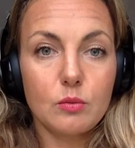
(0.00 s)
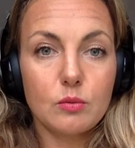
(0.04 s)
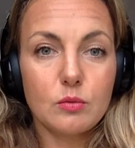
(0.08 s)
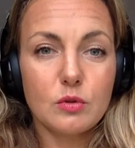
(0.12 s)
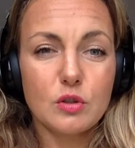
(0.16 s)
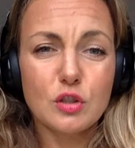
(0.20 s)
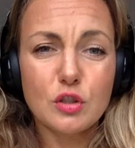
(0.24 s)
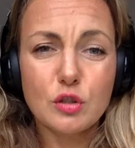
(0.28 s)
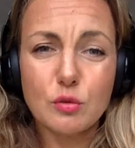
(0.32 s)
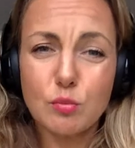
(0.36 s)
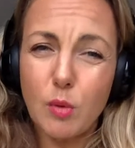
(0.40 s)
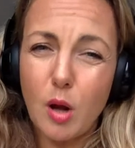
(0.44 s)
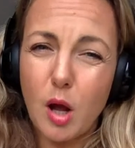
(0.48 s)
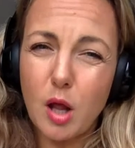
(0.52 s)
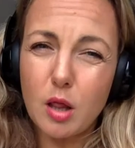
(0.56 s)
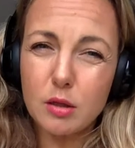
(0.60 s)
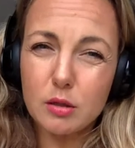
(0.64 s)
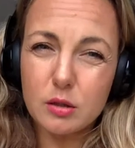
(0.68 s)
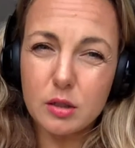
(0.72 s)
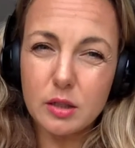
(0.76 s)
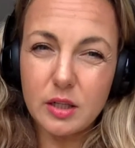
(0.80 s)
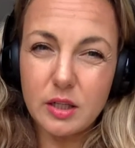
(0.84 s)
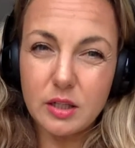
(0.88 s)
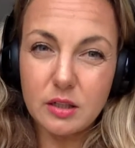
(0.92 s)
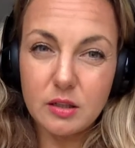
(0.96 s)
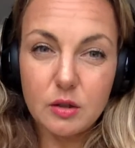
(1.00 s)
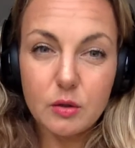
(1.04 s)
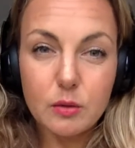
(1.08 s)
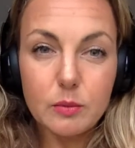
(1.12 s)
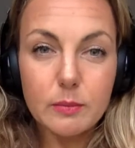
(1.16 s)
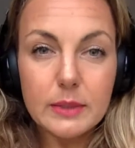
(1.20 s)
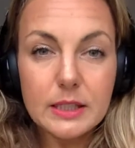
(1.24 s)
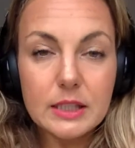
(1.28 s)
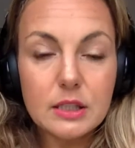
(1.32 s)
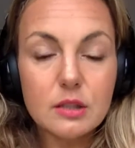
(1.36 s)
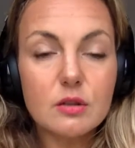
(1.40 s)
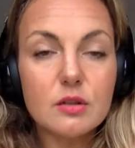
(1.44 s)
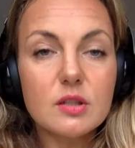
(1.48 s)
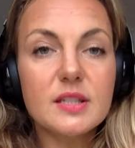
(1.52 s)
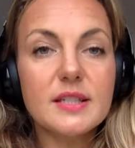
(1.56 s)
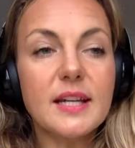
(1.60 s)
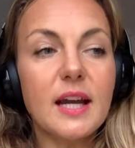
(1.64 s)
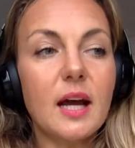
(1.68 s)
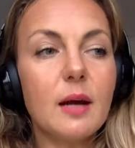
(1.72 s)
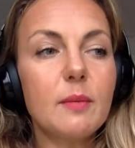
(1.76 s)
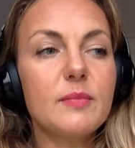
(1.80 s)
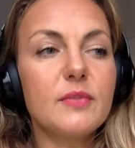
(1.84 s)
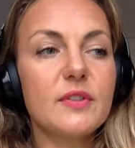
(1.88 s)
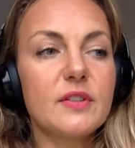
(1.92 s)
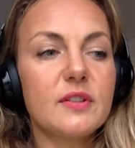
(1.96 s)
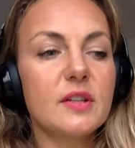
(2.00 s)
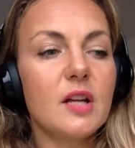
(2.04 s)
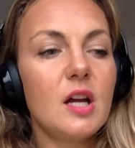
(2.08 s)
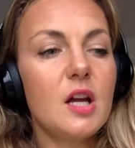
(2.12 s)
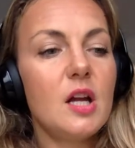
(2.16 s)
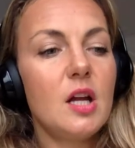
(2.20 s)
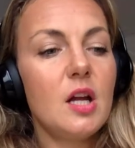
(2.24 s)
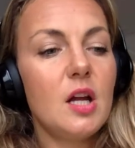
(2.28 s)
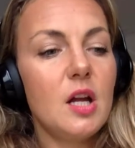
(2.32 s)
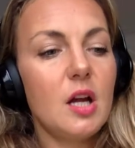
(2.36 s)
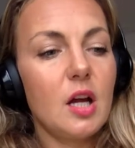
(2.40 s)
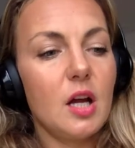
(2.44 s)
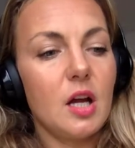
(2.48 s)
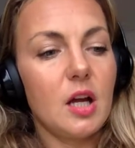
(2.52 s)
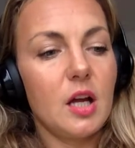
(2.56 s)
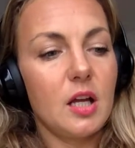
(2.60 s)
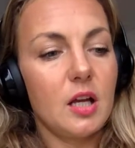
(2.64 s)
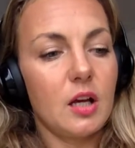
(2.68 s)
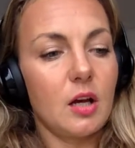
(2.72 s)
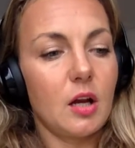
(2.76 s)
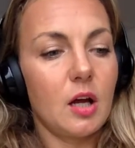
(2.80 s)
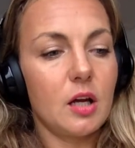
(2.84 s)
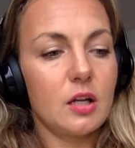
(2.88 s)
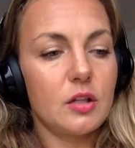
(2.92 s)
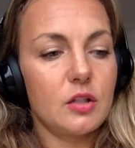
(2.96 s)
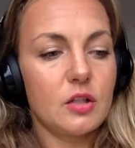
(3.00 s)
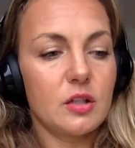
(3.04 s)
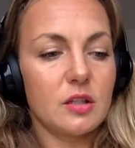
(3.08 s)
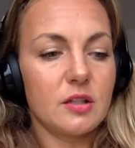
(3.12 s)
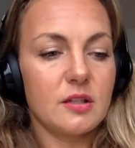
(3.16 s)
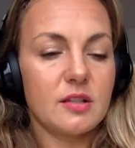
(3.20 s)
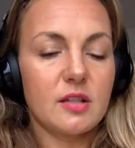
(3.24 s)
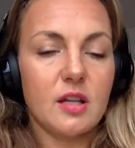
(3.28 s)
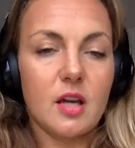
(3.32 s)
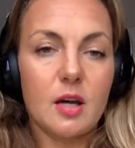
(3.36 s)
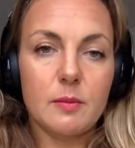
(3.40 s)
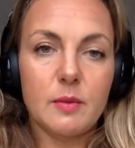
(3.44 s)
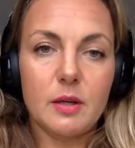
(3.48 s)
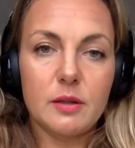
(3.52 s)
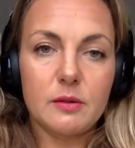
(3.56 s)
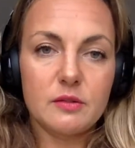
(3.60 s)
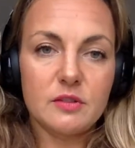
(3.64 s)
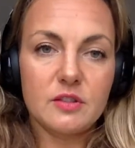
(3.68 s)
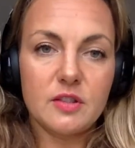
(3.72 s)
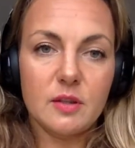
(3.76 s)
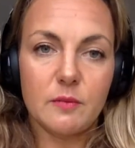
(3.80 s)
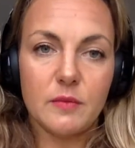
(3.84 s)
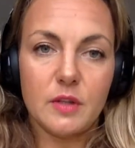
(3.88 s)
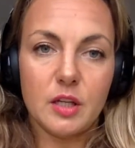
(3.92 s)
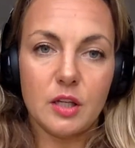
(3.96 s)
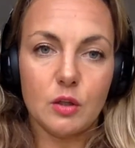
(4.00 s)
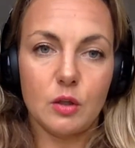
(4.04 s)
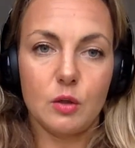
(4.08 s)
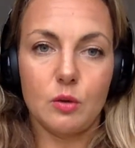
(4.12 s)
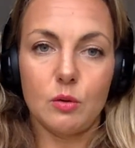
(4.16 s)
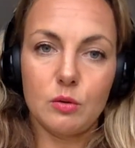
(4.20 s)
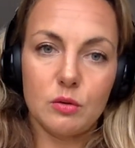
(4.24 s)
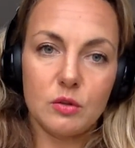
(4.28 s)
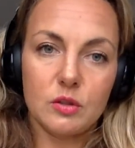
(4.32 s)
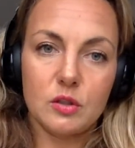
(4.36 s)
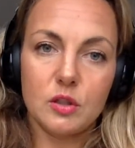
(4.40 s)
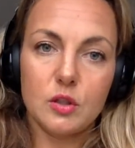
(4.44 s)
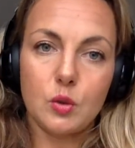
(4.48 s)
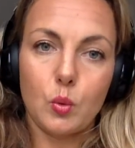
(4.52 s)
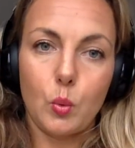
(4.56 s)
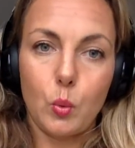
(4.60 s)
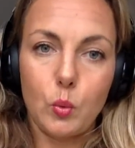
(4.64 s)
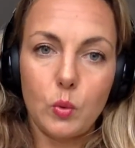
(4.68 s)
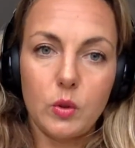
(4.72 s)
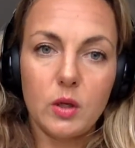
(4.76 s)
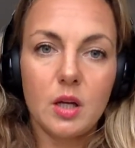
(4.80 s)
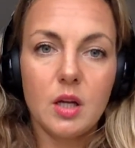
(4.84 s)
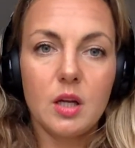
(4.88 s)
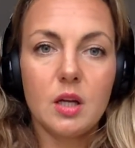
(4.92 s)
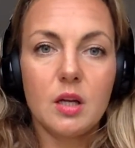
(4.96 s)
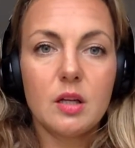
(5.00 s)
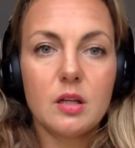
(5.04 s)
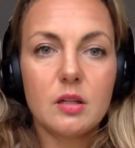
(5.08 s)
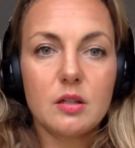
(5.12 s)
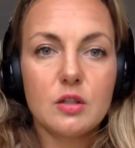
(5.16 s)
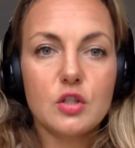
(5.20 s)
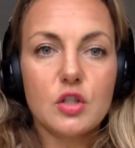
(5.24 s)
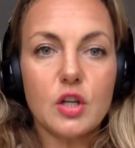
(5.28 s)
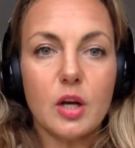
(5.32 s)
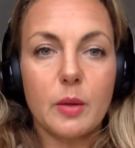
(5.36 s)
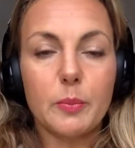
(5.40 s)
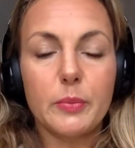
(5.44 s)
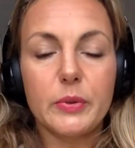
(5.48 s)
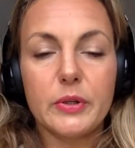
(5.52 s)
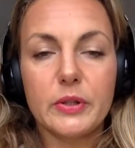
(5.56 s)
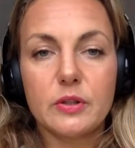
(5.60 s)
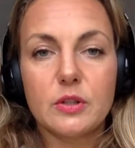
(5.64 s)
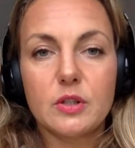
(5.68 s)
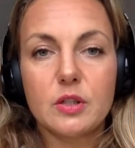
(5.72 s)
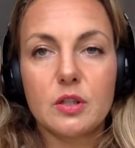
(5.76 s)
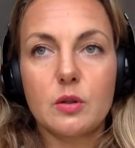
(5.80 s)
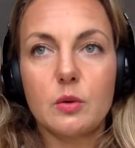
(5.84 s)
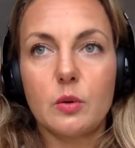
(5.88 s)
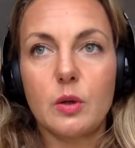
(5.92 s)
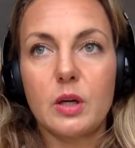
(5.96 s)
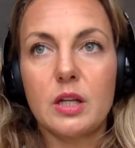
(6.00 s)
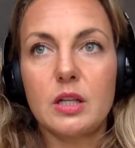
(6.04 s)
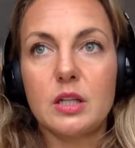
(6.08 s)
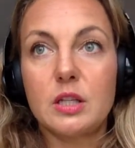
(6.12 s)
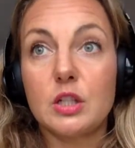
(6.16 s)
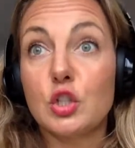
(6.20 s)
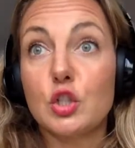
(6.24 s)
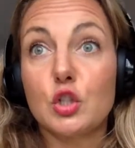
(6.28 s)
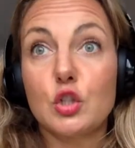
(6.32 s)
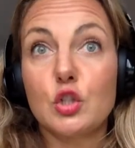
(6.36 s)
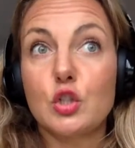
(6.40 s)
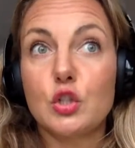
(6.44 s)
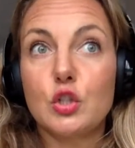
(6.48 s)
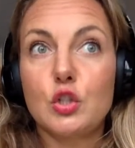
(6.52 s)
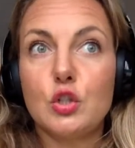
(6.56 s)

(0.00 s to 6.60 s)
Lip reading: smaller incremental steps and not just come out with something new and just jump into it and just